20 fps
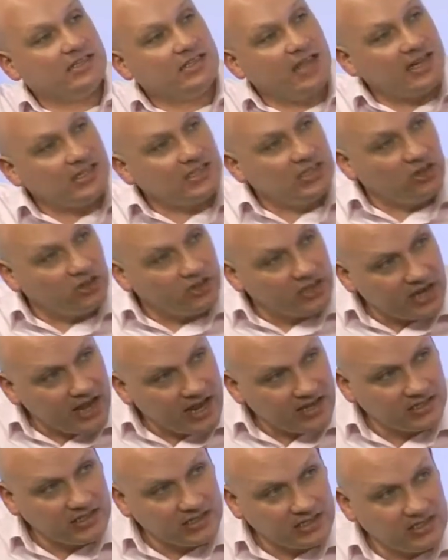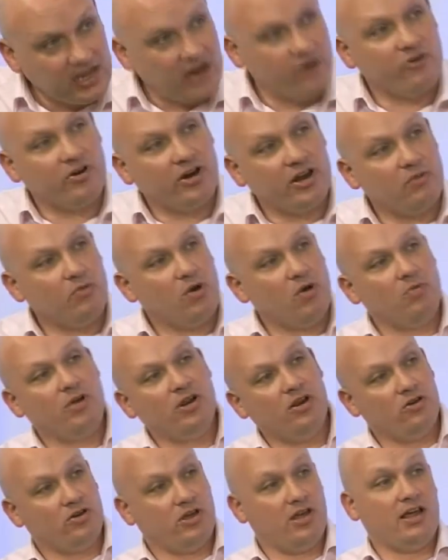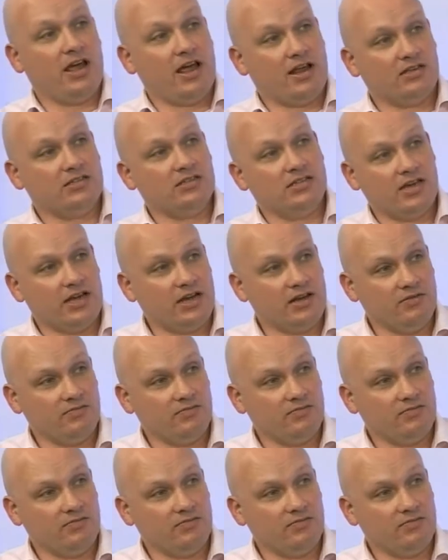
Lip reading: That's not necessarily what we're looking at today.